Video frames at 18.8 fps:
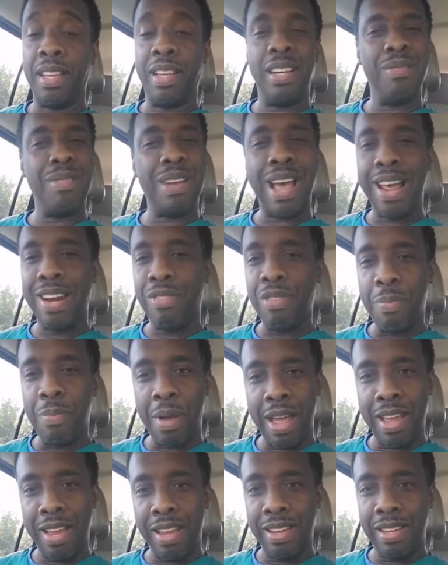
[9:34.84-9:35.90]
And not even
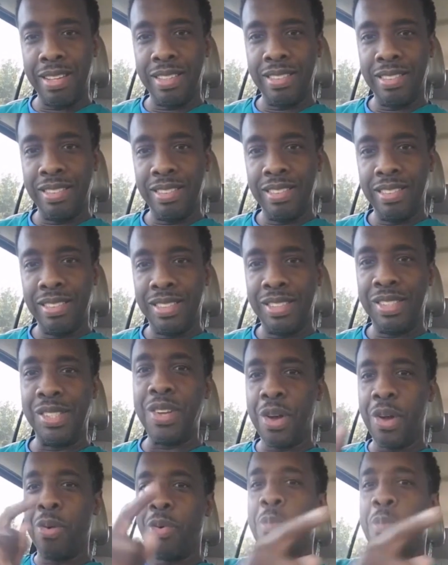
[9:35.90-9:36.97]
paid.
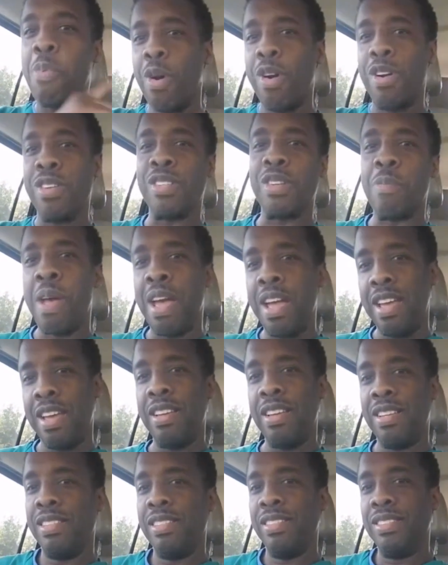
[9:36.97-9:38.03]
See, her reporters are
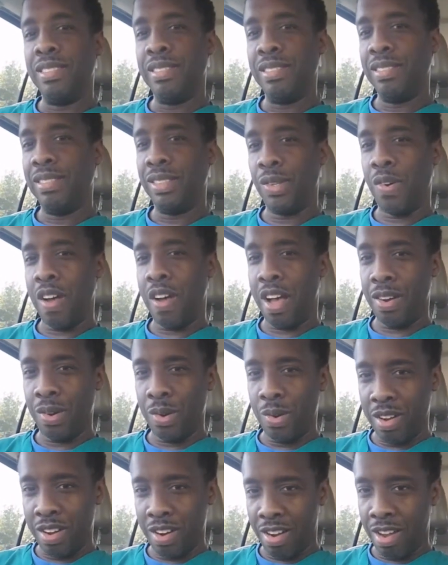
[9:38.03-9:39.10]
paid. So how I
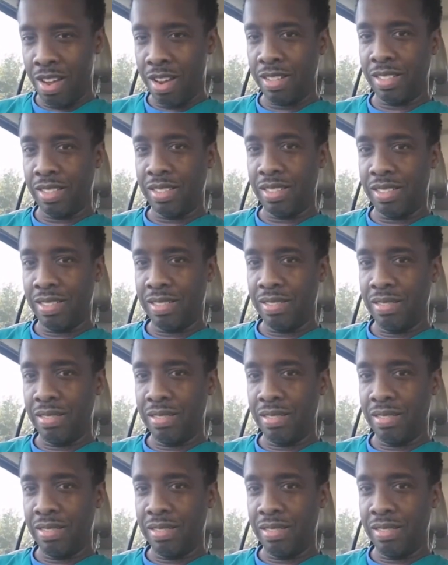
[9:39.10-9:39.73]
know they're honest.